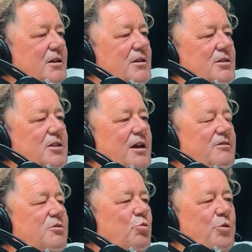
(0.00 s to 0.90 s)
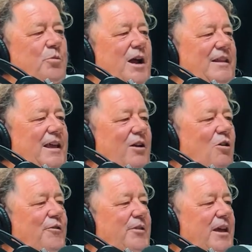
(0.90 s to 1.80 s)
So it wouldn't break that
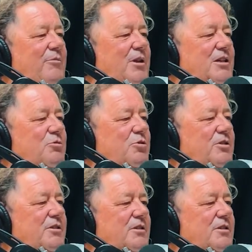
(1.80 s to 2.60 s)
often, that place, would it?